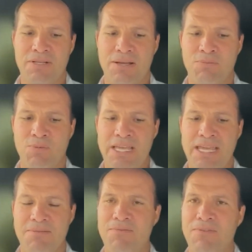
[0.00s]
we
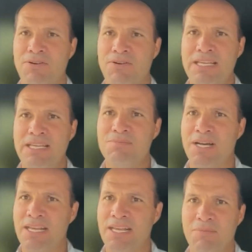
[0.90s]
get federal lease
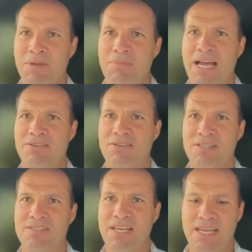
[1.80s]
money coming back to
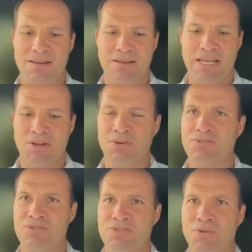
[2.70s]
the state. It goes
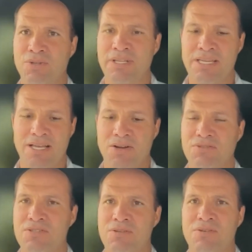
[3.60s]
to schooling, it
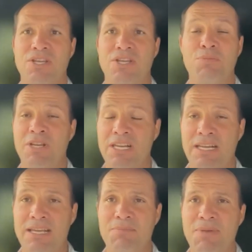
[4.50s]
goes to the
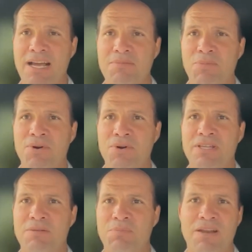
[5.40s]
community impact board
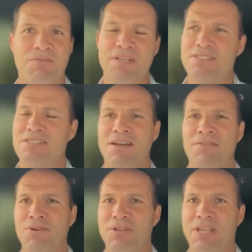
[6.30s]
that benefits
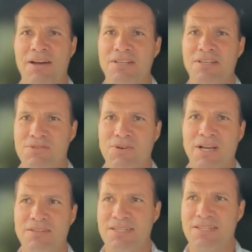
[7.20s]
several counties
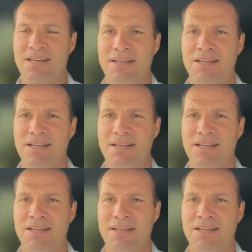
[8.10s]
throughout the state.